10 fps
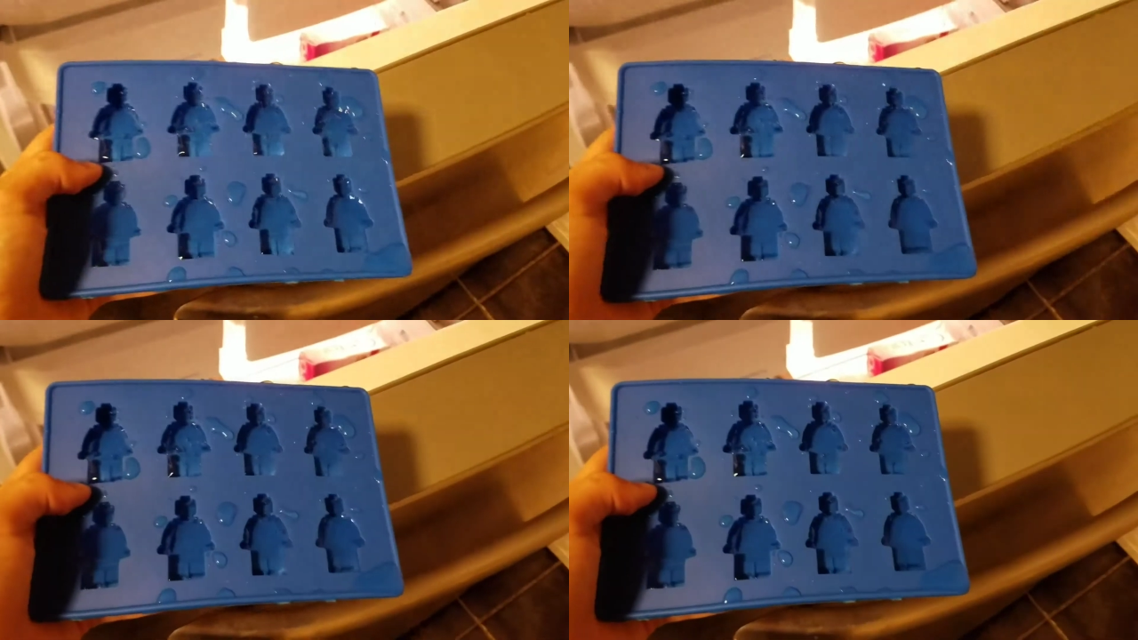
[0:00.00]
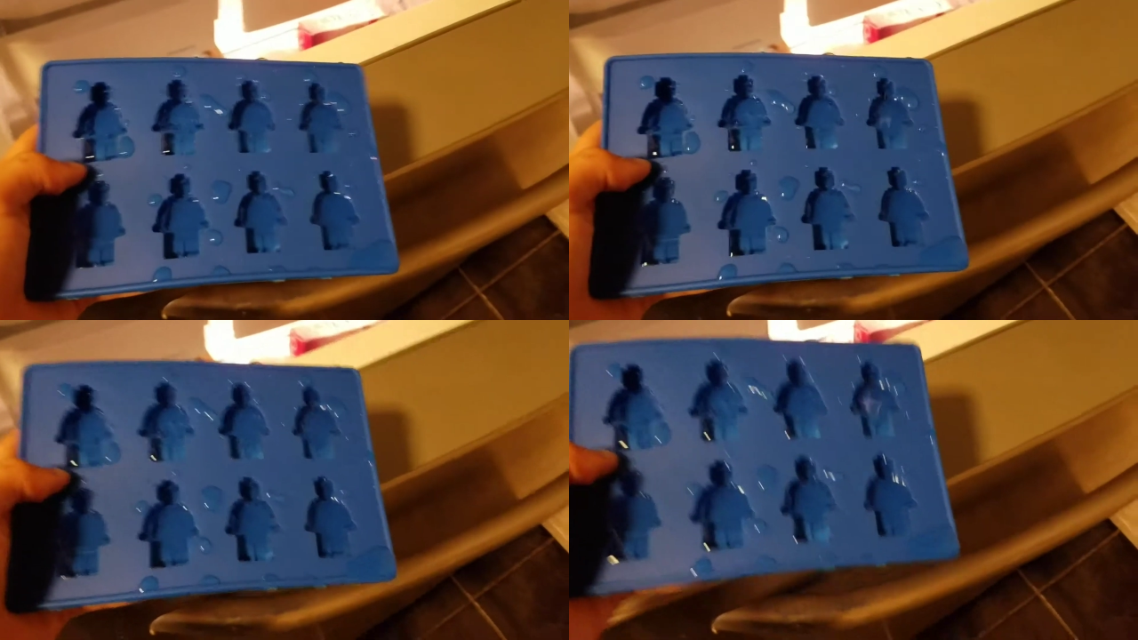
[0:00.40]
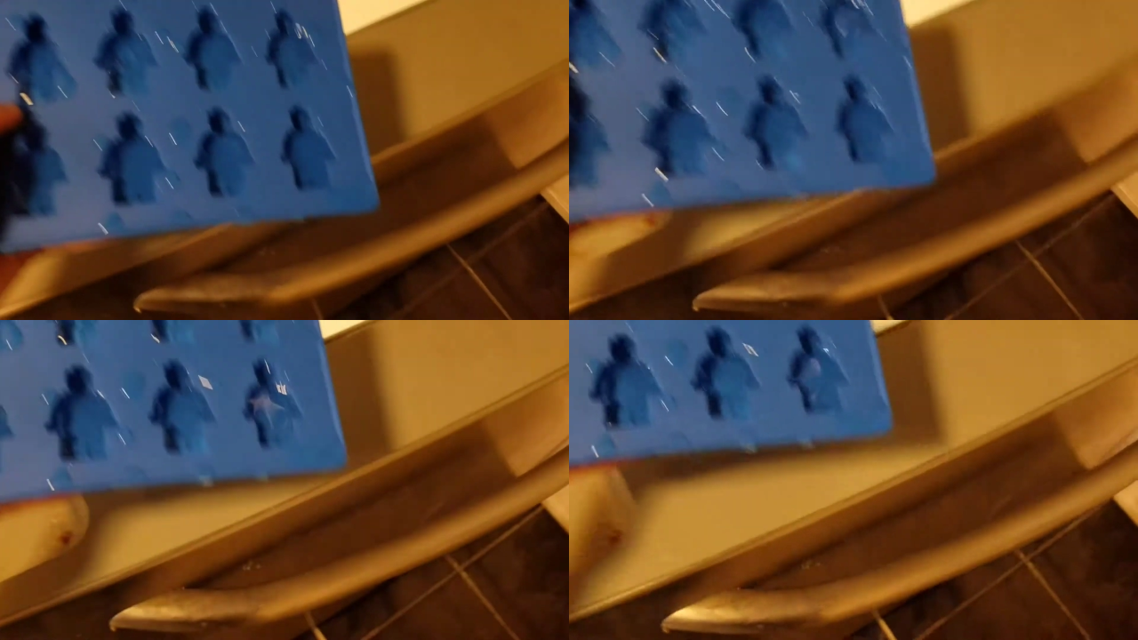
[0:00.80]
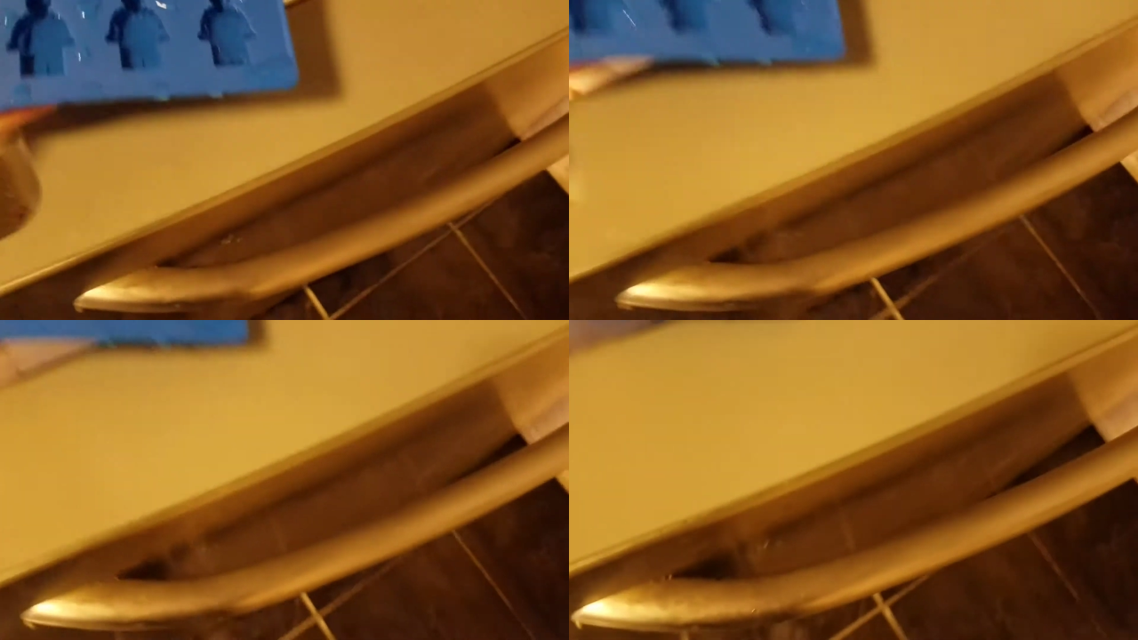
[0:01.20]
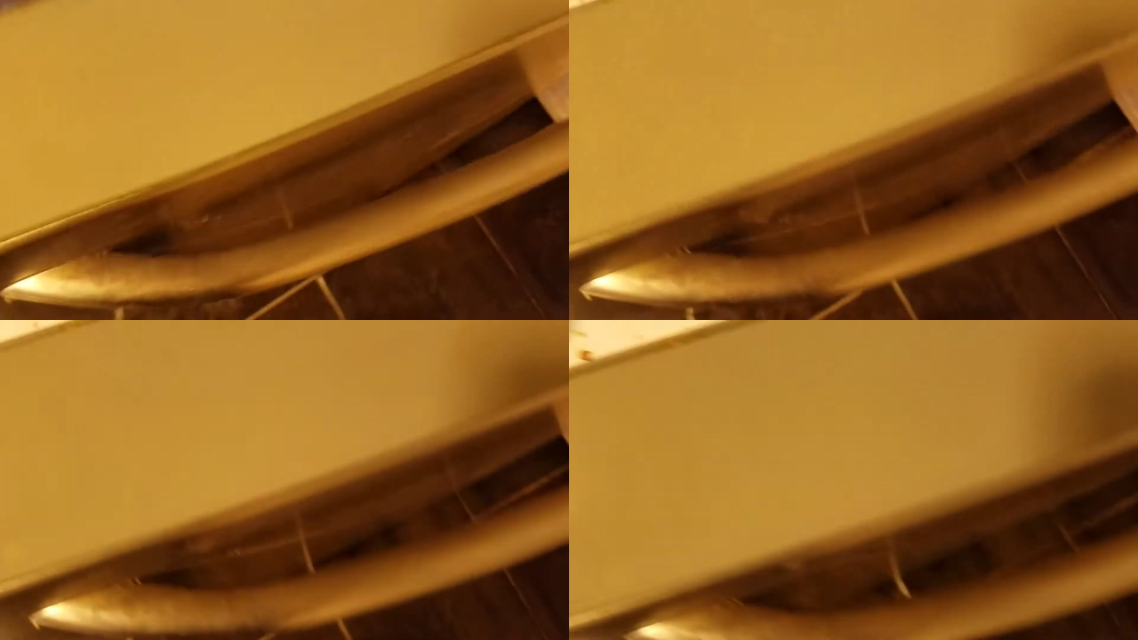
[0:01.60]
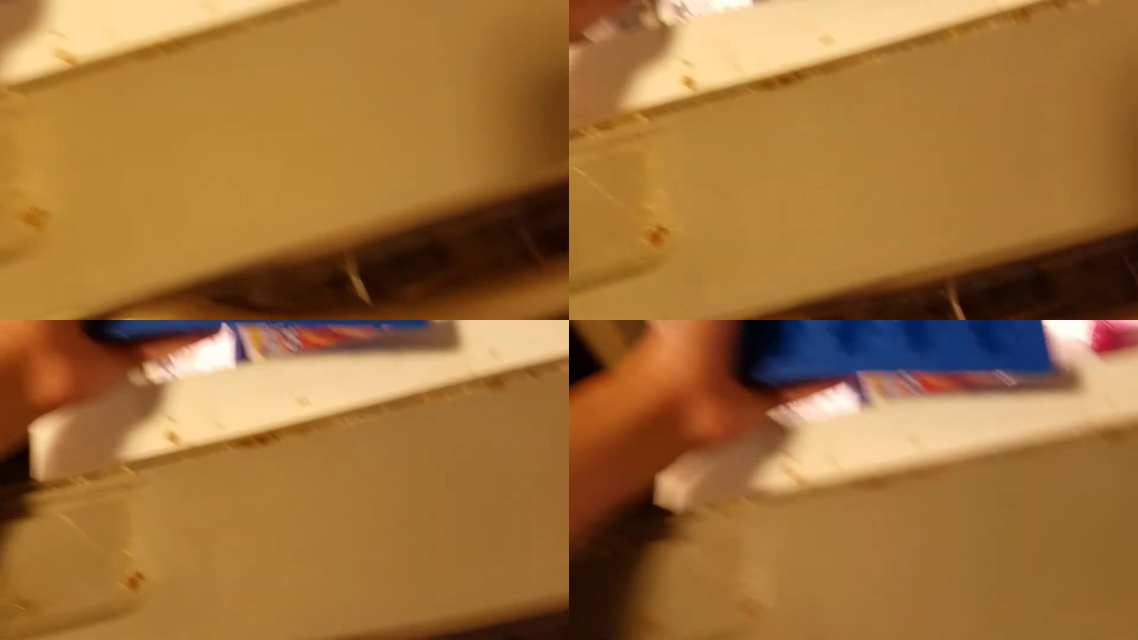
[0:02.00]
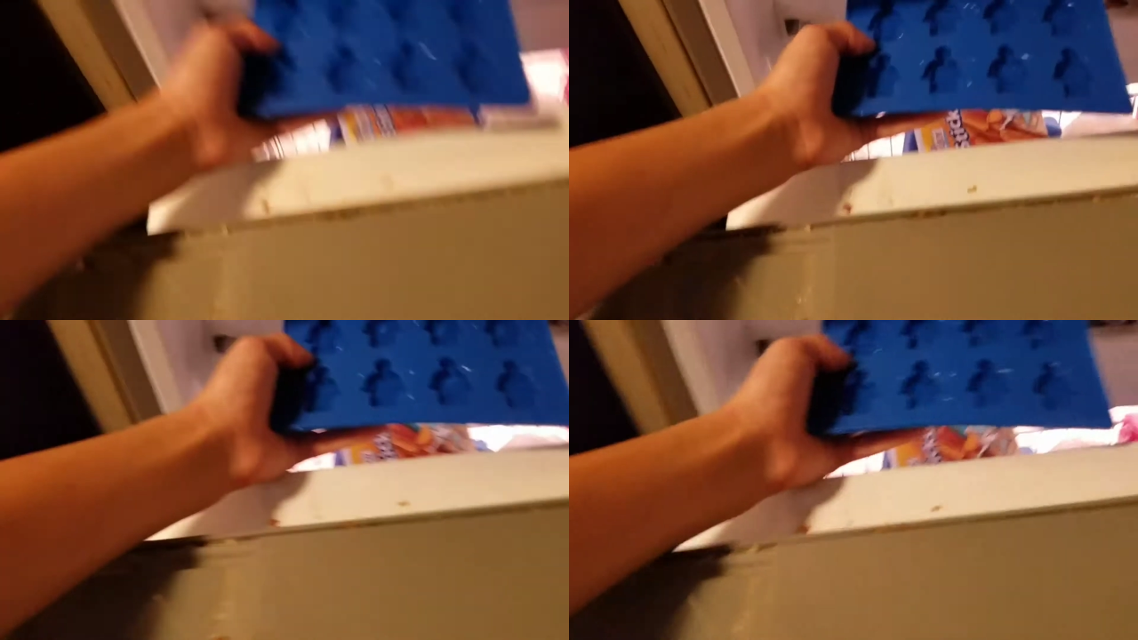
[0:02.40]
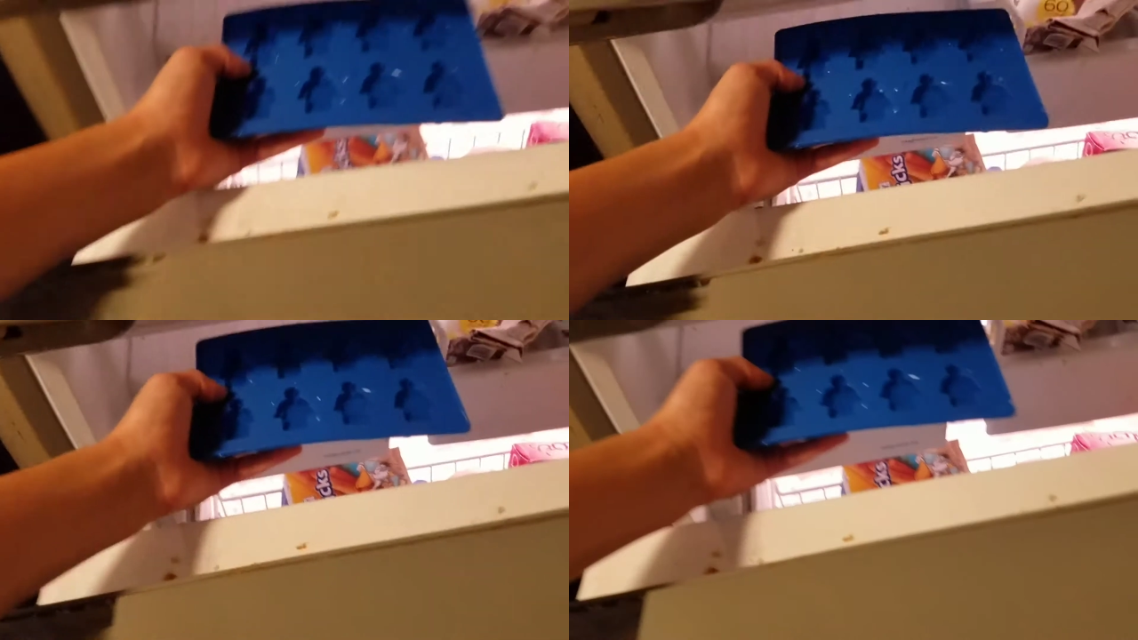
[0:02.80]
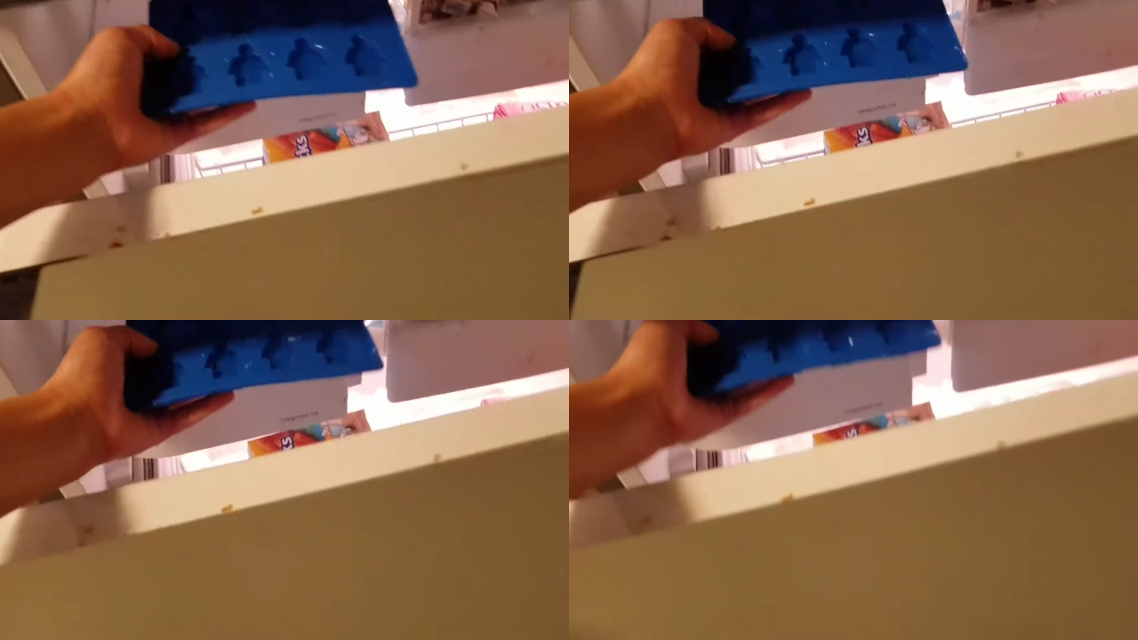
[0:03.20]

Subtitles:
(no speaker visible)